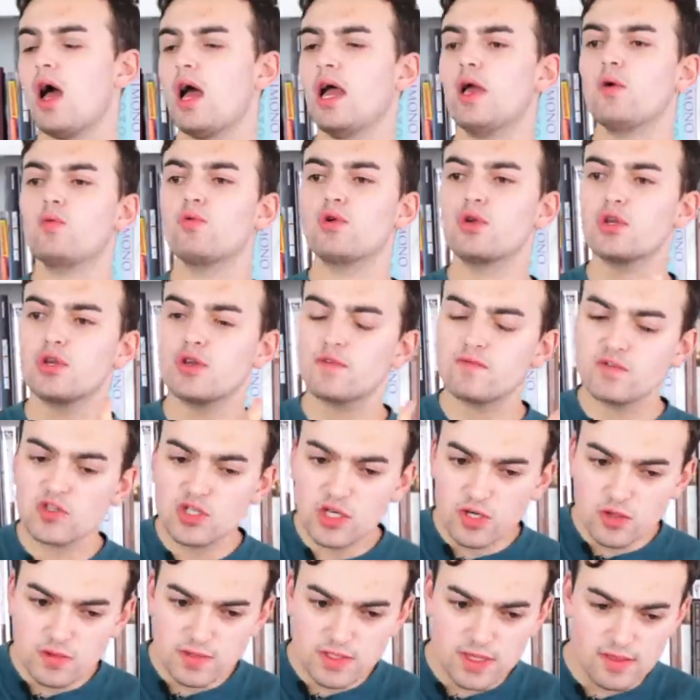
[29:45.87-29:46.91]
I wouldn't have
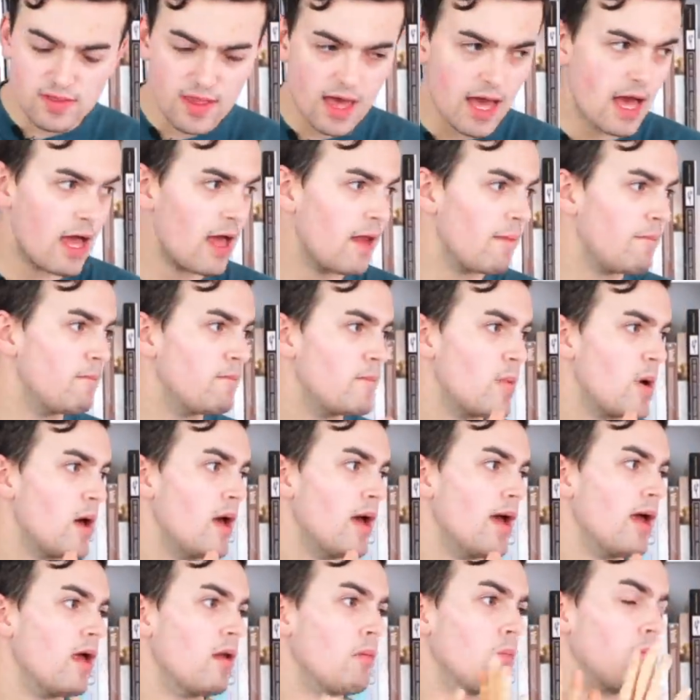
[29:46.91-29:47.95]
chosen that,
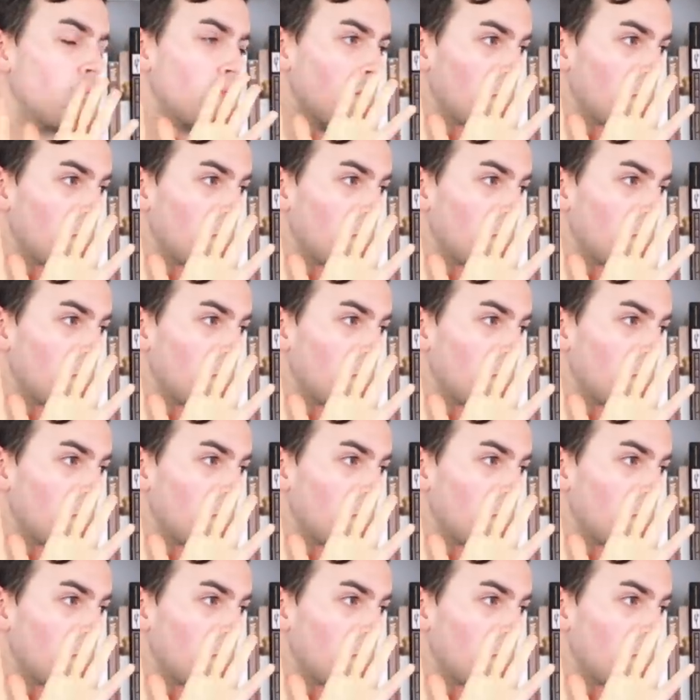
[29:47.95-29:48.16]
but